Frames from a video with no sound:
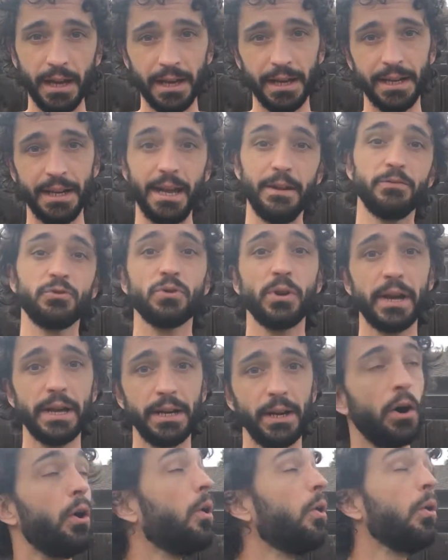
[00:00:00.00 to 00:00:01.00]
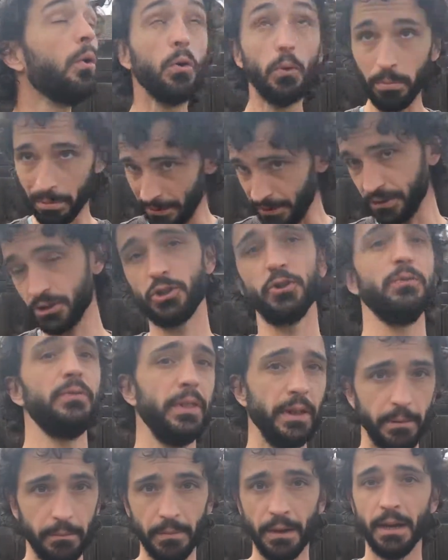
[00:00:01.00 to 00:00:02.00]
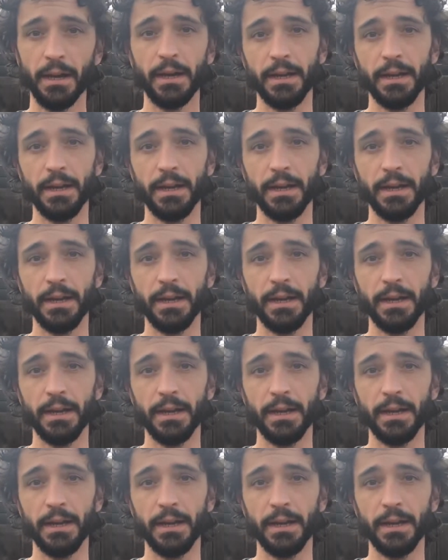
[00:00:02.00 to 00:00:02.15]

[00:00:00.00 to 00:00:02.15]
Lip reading: and I've tried a whole bunch of them,